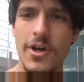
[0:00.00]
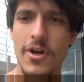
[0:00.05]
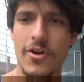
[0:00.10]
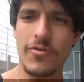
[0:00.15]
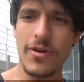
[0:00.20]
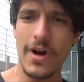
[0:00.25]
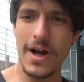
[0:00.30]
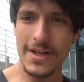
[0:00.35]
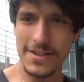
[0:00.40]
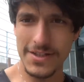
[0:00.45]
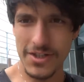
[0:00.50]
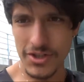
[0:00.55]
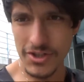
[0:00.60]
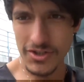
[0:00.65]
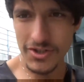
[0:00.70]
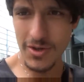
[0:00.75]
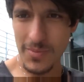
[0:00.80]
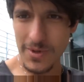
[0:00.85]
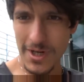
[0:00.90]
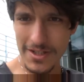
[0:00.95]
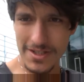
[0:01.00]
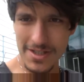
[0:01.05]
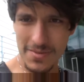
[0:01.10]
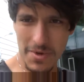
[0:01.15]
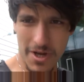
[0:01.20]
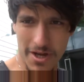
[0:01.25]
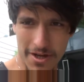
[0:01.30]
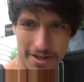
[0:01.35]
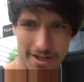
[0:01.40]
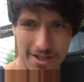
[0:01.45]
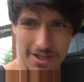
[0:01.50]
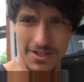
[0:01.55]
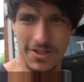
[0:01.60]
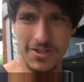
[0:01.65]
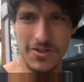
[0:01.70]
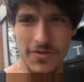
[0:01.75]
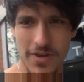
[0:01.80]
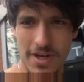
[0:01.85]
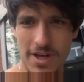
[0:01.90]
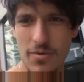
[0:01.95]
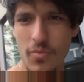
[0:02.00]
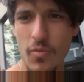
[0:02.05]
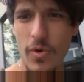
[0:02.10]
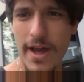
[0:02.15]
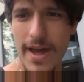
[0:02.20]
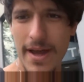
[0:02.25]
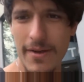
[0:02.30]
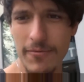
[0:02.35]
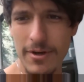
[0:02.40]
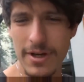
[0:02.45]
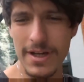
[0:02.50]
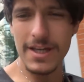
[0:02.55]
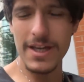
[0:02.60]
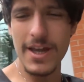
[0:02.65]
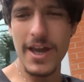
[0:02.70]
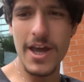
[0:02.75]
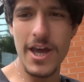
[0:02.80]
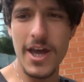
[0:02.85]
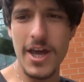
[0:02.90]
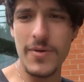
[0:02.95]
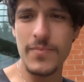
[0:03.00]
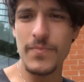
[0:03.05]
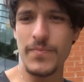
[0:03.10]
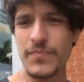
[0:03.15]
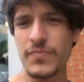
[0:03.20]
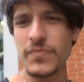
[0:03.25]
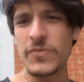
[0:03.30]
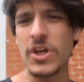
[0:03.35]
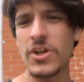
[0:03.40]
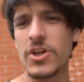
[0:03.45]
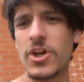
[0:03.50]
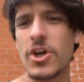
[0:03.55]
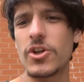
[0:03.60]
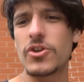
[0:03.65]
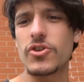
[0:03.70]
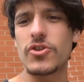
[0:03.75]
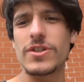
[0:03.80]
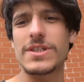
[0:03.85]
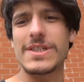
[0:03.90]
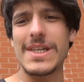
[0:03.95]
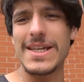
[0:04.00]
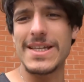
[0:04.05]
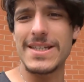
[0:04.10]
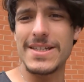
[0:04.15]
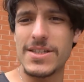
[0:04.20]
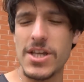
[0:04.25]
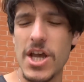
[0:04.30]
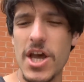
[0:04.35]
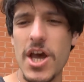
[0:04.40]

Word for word: Right, so just coming onto Market Street, where he does his